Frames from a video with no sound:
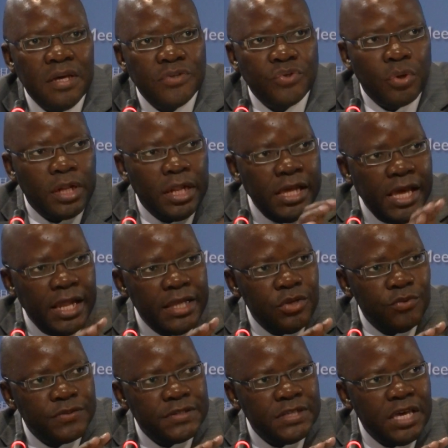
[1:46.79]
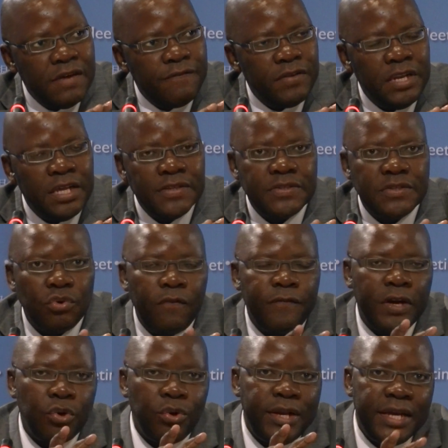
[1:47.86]
So clearly you see evidence of
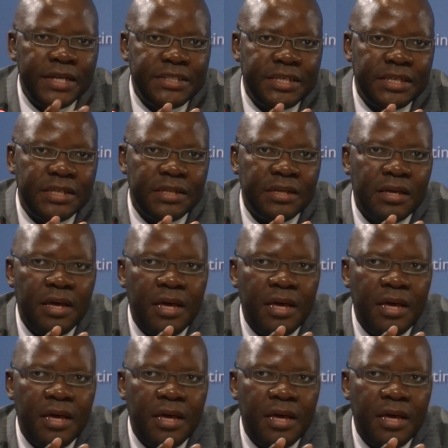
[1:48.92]
a connection